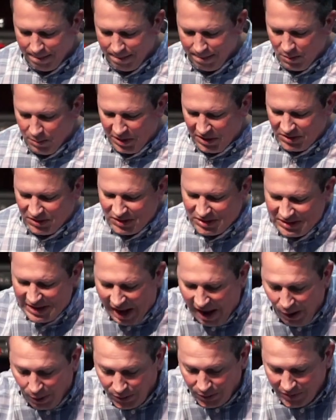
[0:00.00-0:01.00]
because the
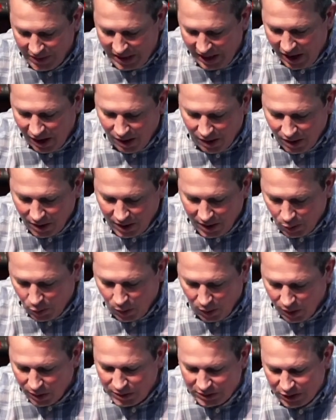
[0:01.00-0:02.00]
sound of the arrogant
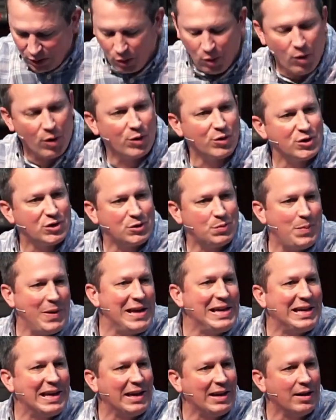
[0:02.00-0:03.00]
words the horn was
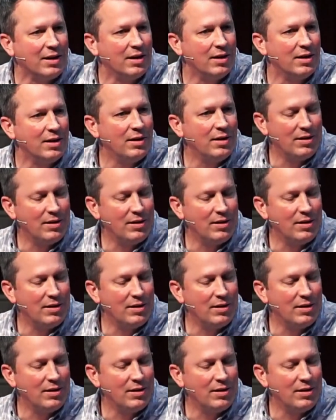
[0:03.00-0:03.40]
speaking.